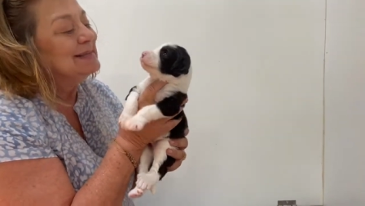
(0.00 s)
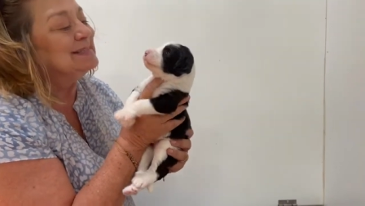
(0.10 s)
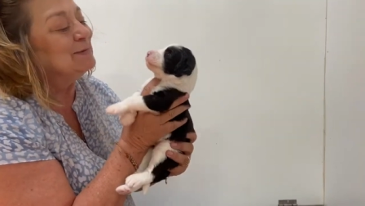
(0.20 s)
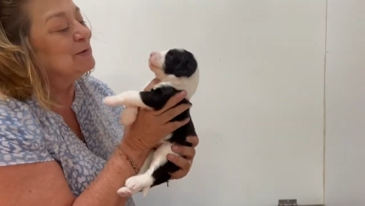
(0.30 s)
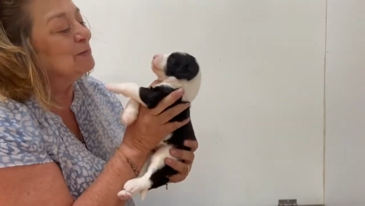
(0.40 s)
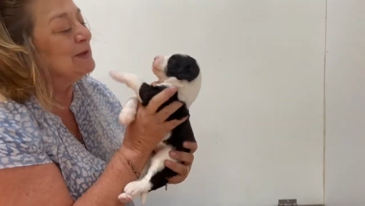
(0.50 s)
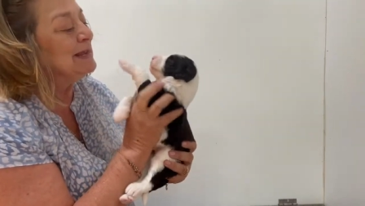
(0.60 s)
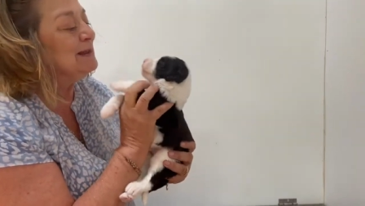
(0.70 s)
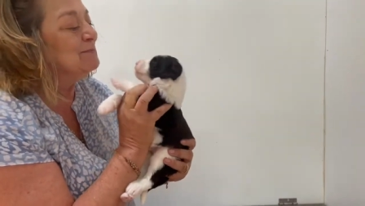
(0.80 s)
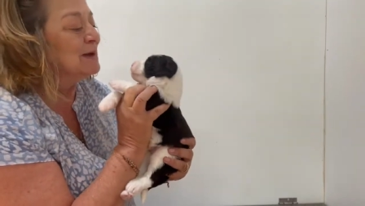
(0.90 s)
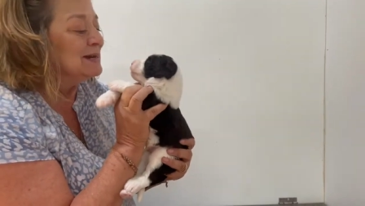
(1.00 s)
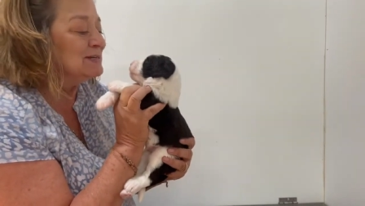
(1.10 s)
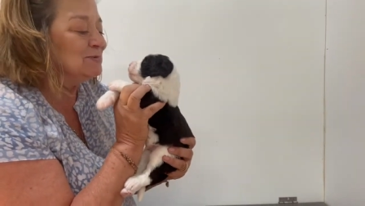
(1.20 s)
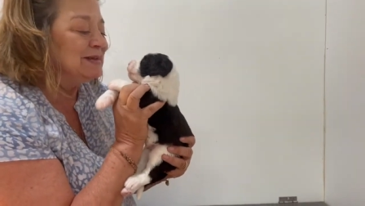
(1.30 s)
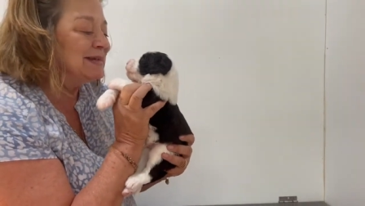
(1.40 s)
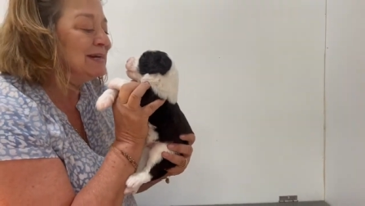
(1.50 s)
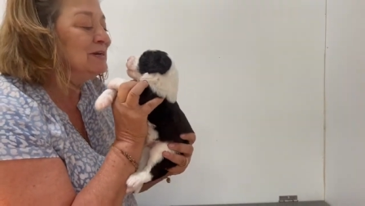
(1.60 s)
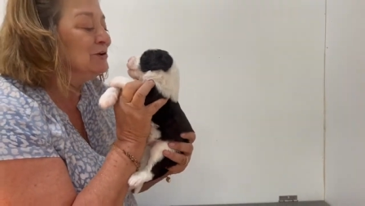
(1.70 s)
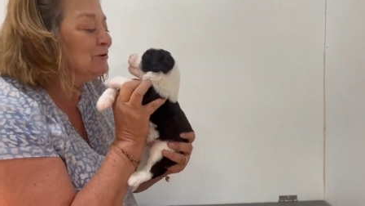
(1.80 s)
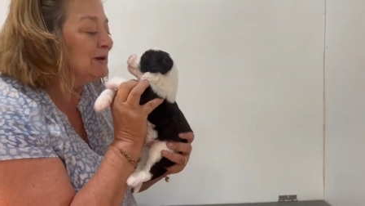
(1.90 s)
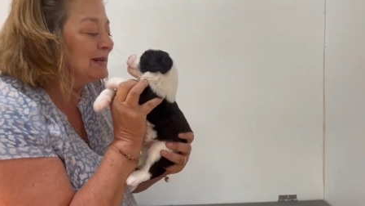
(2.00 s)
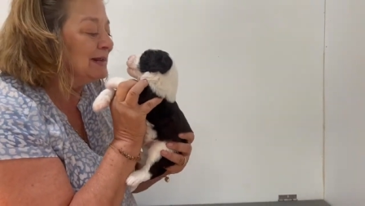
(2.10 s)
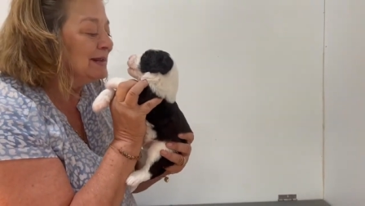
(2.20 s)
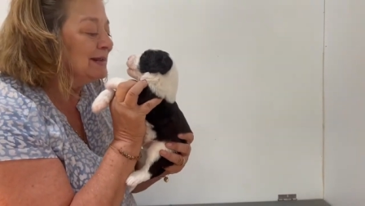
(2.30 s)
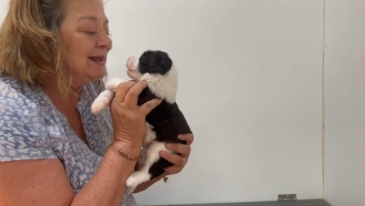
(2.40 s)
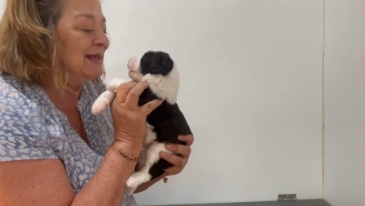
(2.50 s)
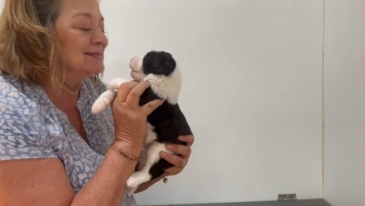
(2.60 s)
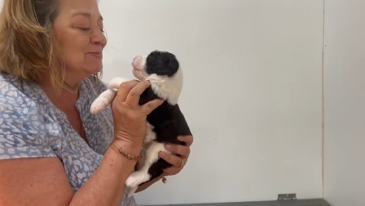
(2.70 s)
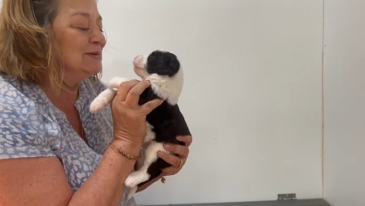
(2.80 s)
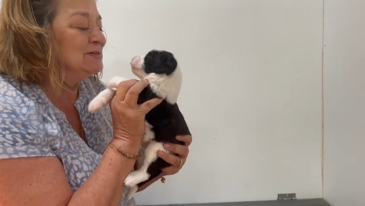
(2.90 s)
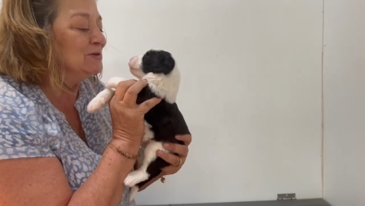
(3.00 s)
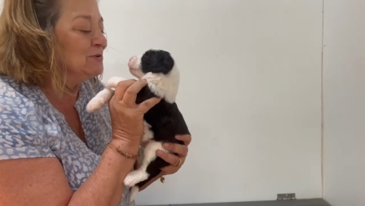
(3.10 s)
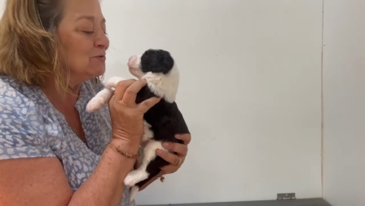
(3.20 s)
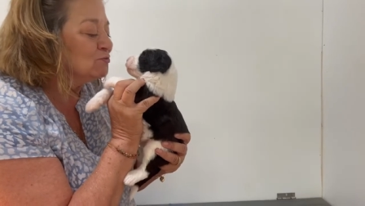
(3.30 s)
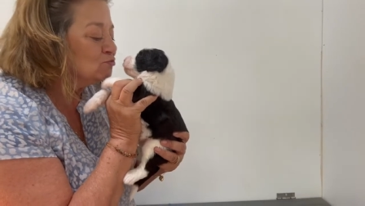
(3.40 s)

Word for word: See, when we eat mush, we get dirty. Yes, we do.